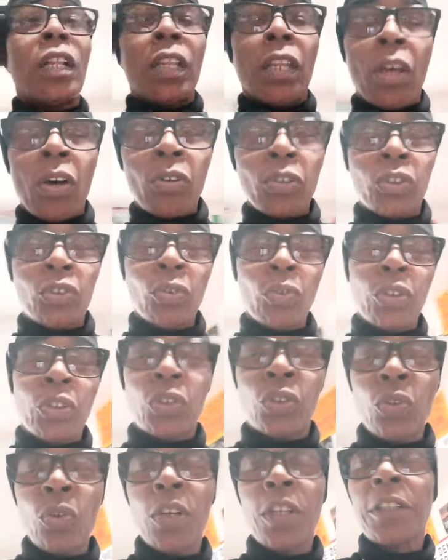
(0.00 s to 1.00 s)
Long story
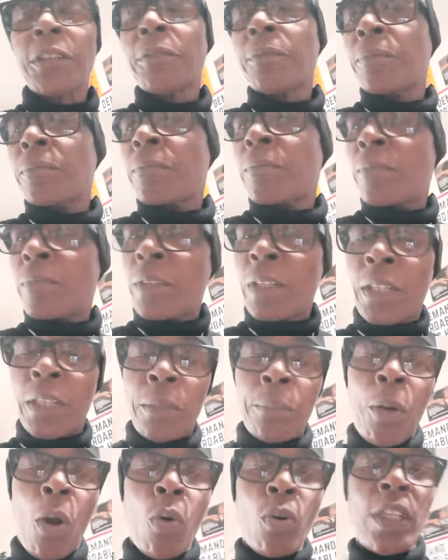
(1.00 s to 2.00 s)
short,
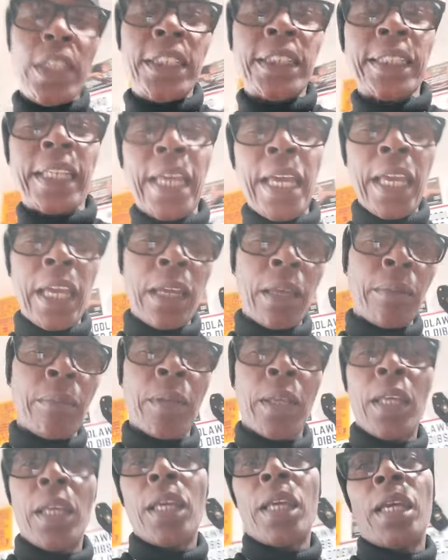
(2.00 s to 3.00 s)
police came,
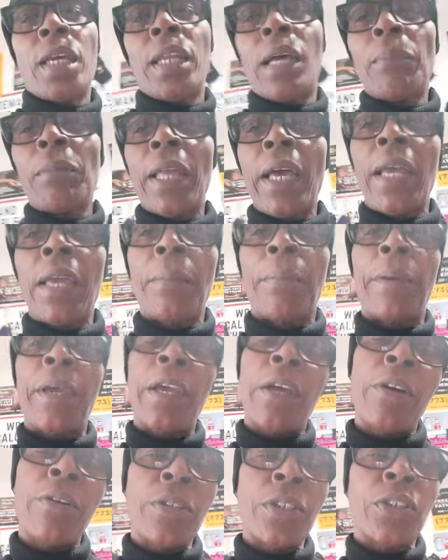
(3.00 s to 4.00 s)
and I'm like,
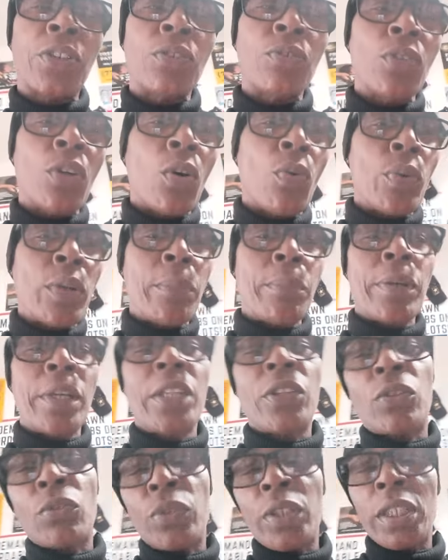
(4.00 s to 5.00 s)
Paris, you know, we've
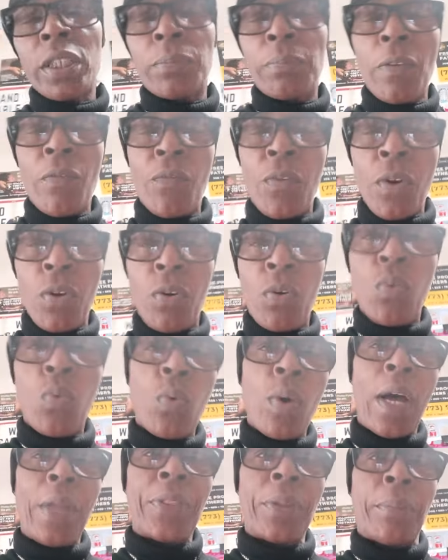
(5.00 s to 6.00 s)
been through this before,
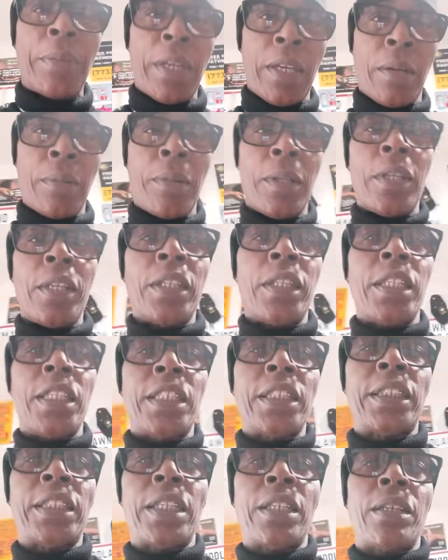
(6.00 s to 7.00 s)
we out the BAM. You
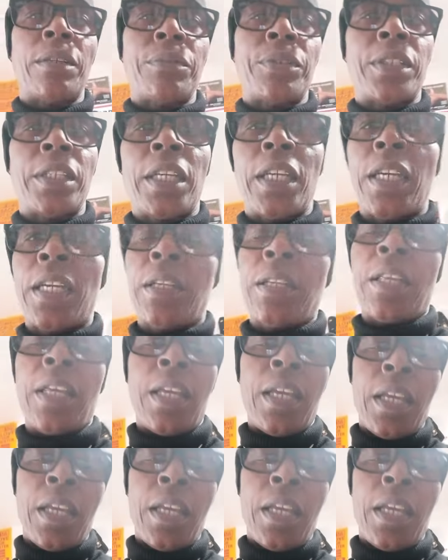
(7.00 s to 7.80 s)
understand what I'm saying?